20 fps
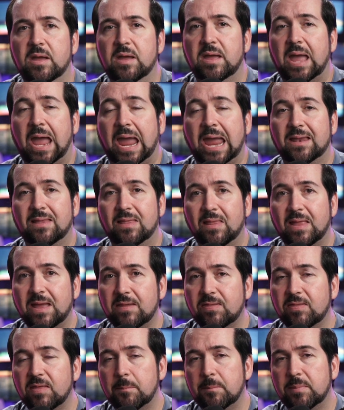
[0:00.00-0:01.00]
and
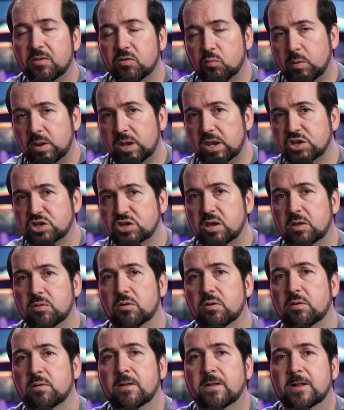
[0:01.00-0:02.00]
link them between each
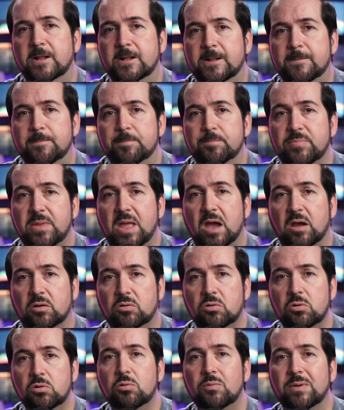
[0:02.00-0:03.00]
other. Now,
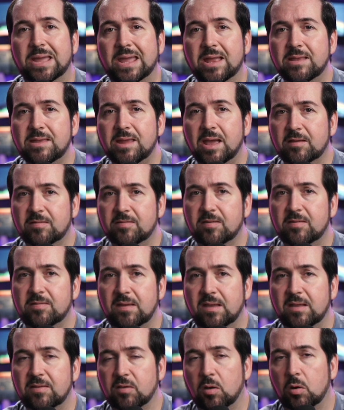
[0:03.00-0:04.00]
Google indexes
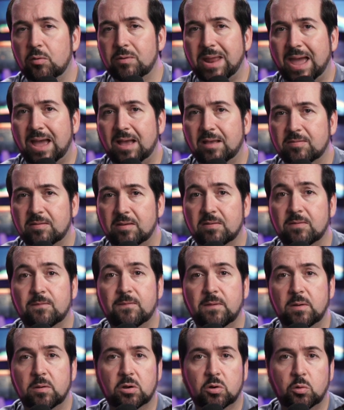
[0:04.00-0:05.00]
its own assets
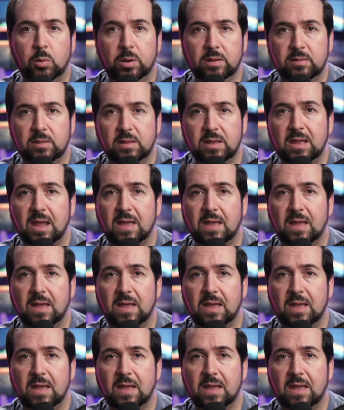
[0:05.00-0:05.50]
very quickly,